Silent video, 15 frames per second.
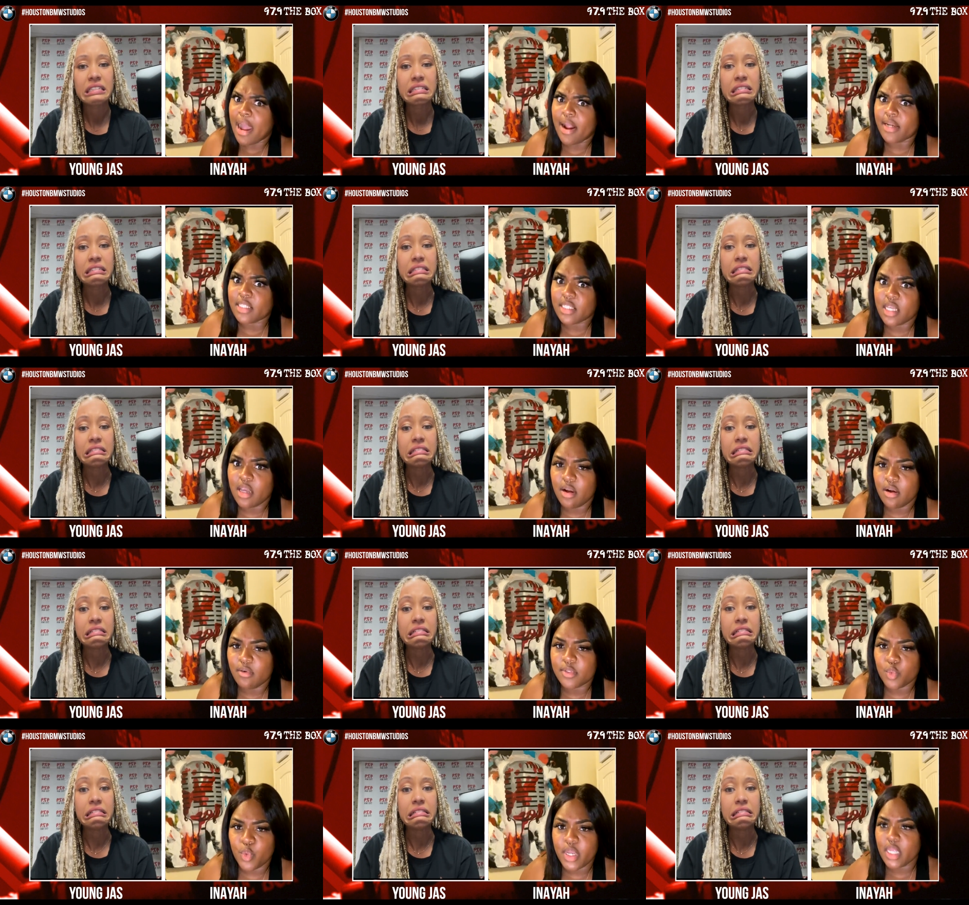
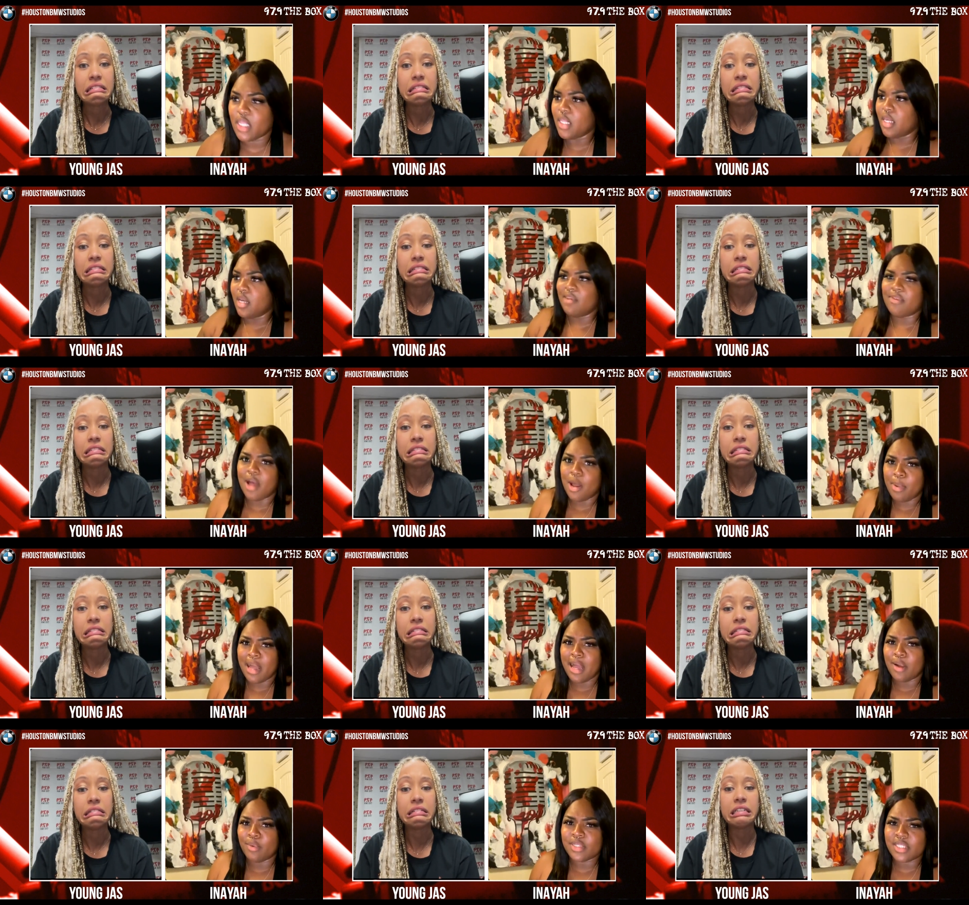Speaker 1: ourselves. We in love all
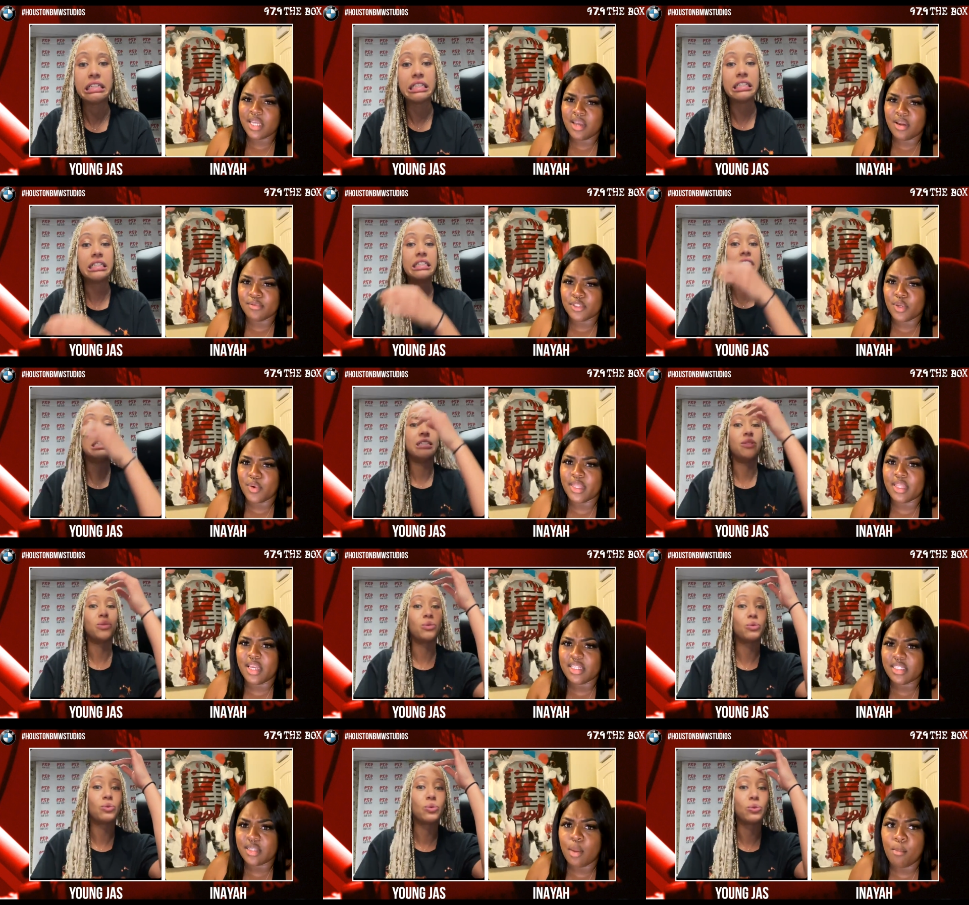by ourselves. So at,
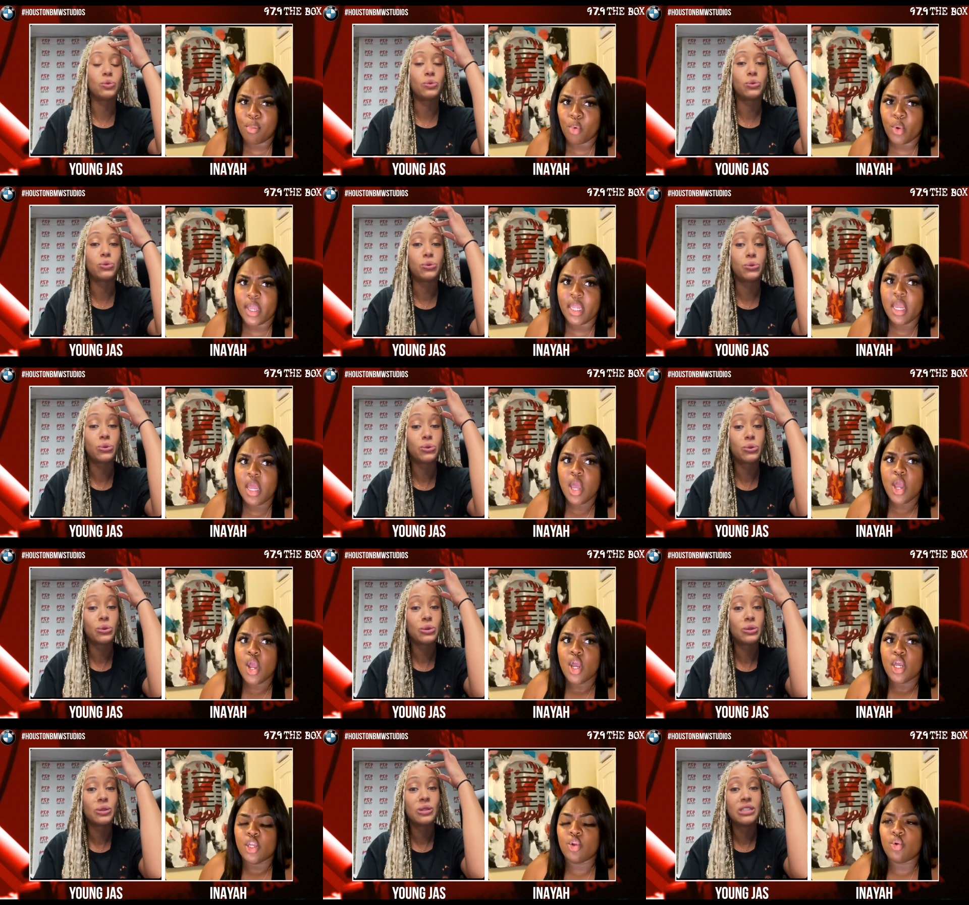at some point,
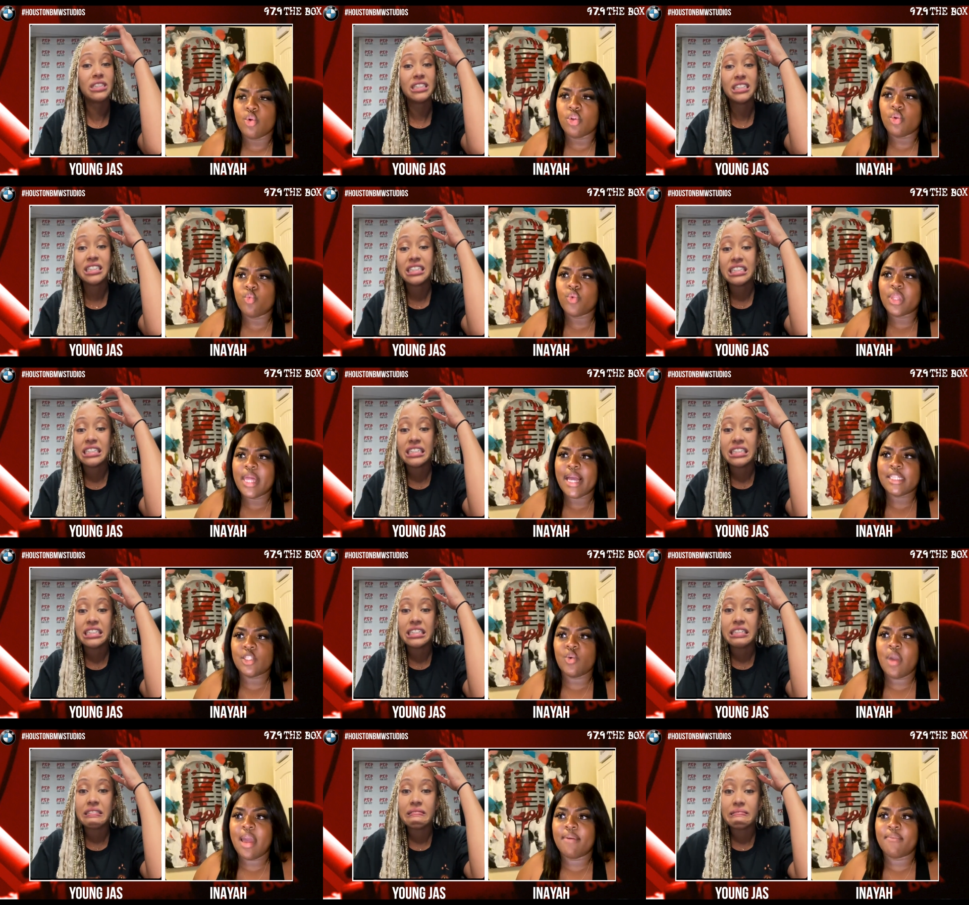you you realize
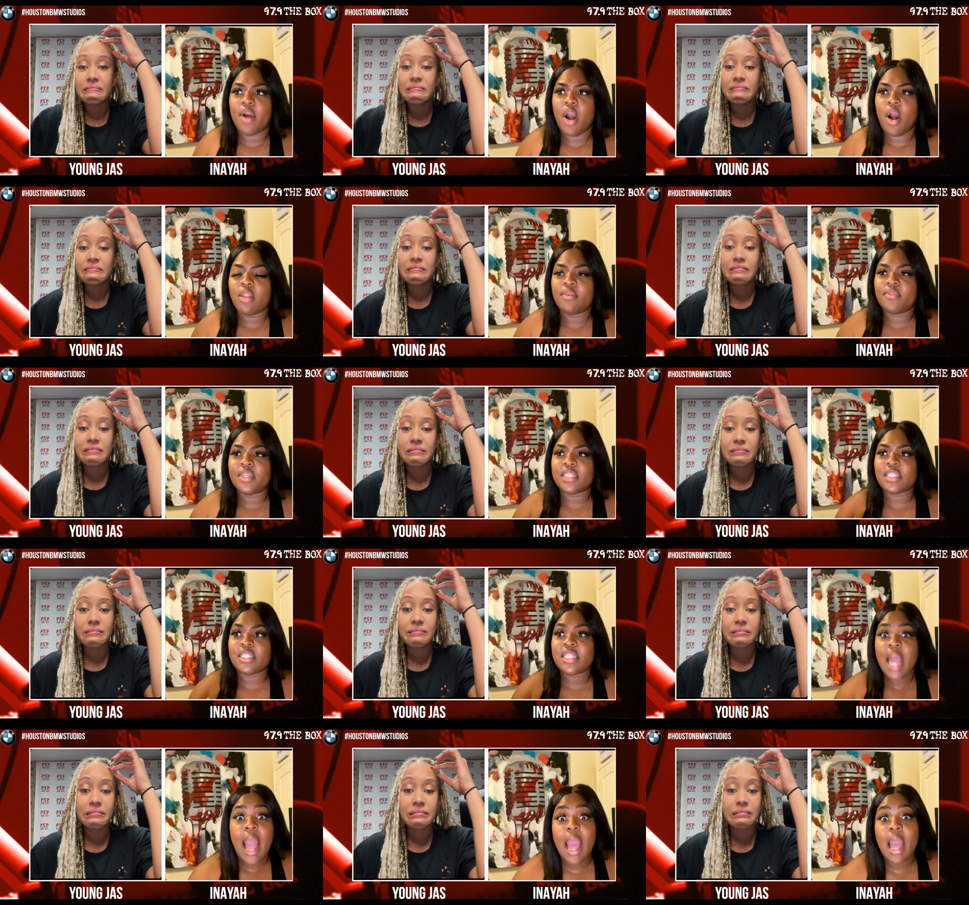you have all of this
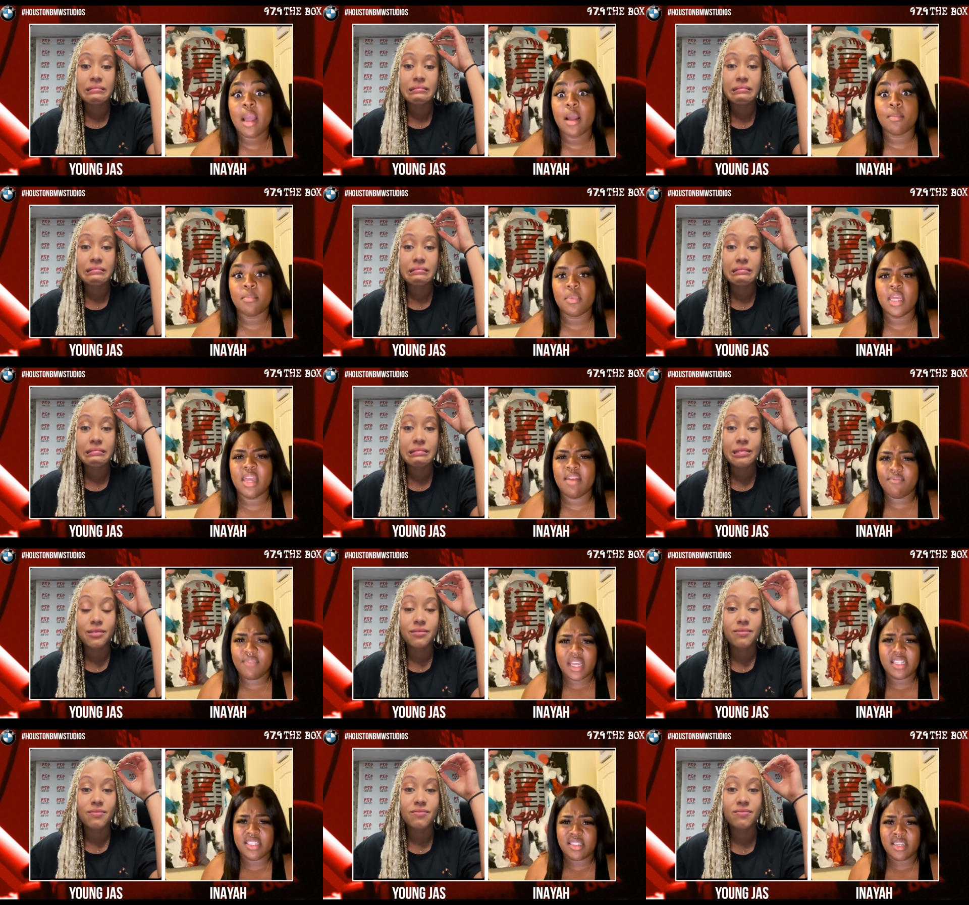time
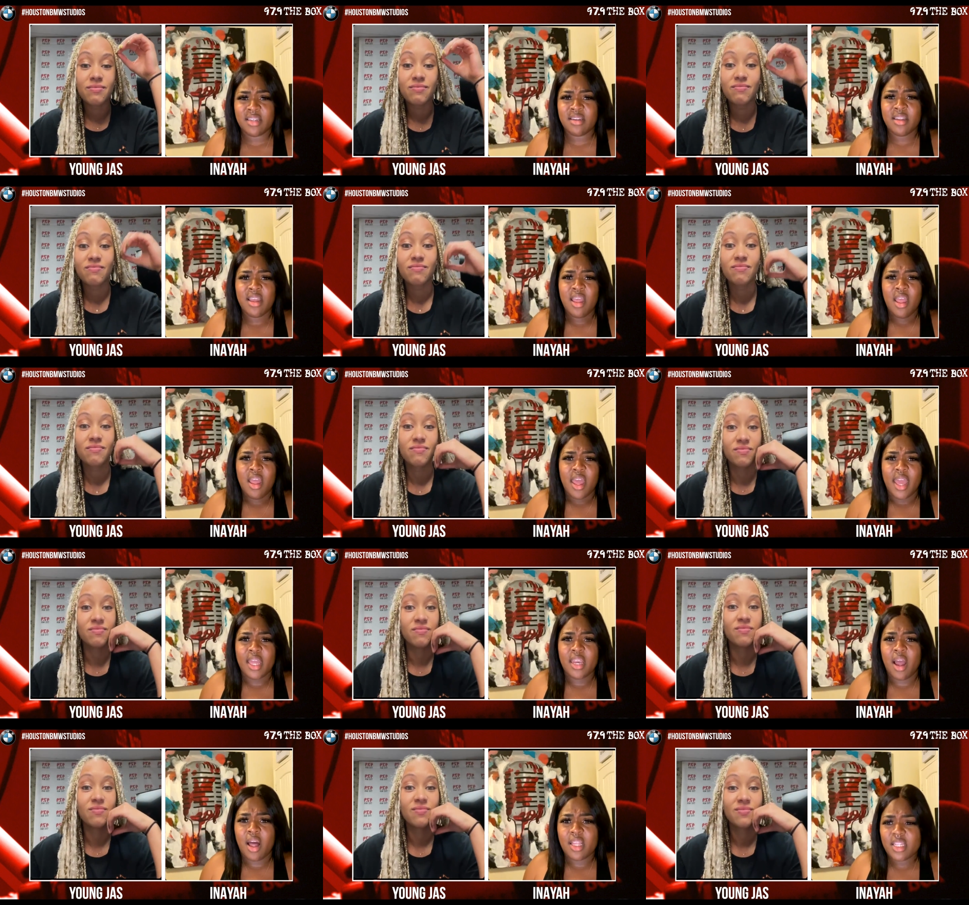invested mm-hmm. and
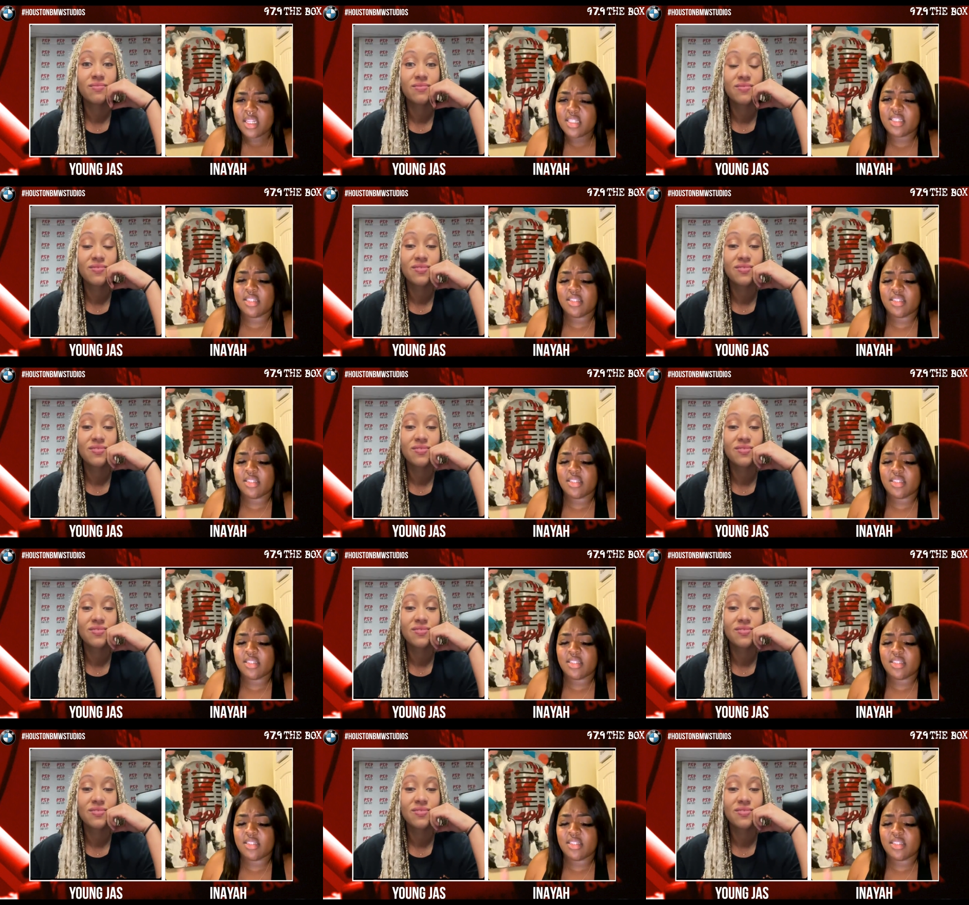all of this